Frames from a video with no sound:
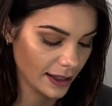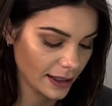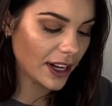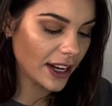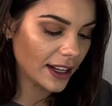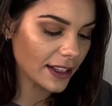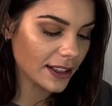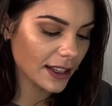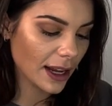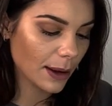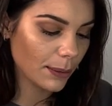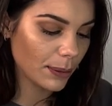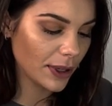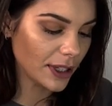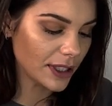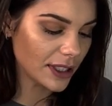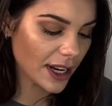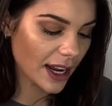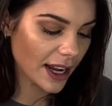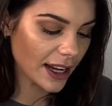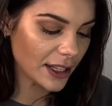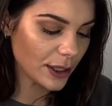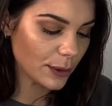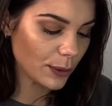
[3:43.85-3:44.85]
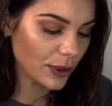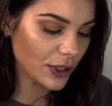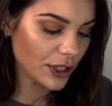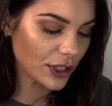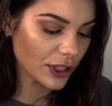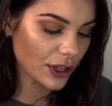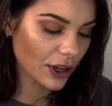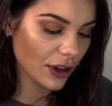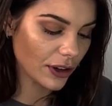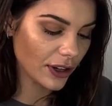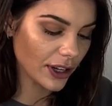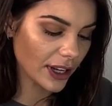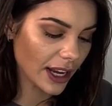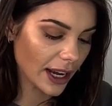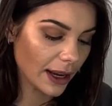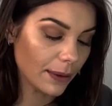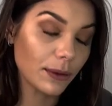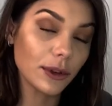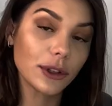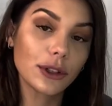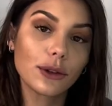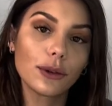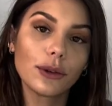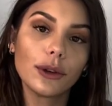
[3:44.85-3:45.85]
Next couple of days we're just going to keep
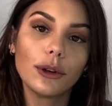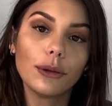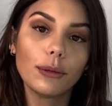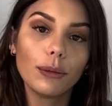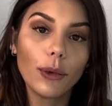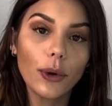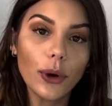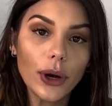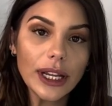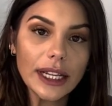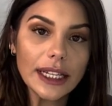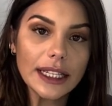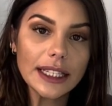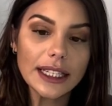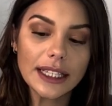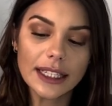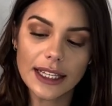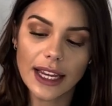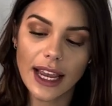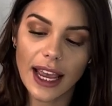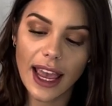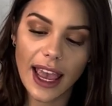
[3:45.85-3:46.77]
the soil moist